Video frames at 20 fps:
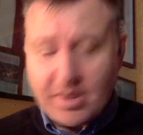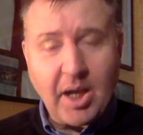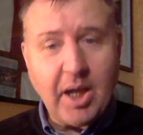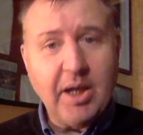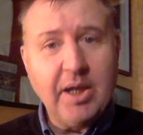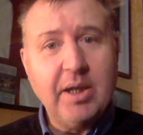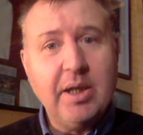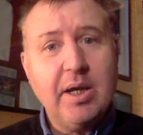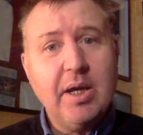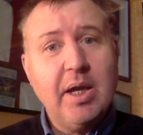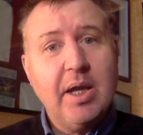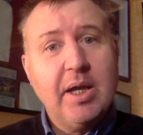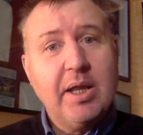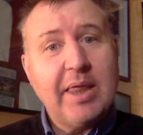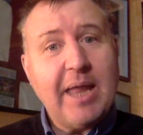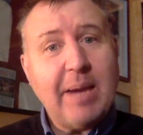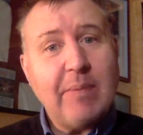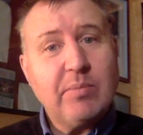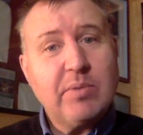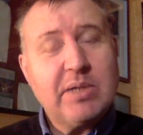And
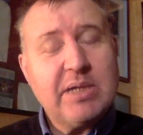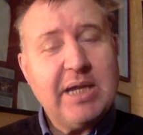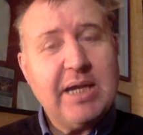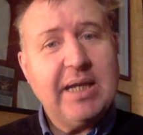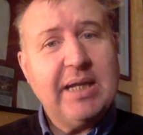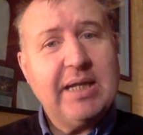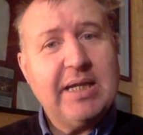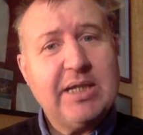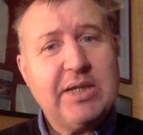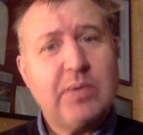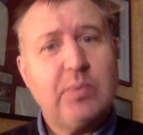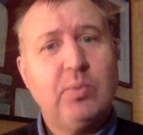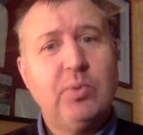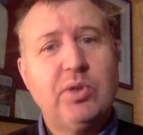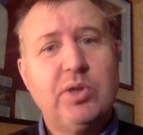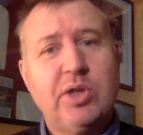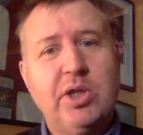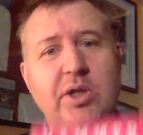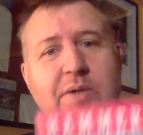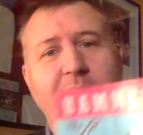that was it. This
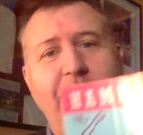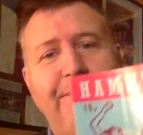was just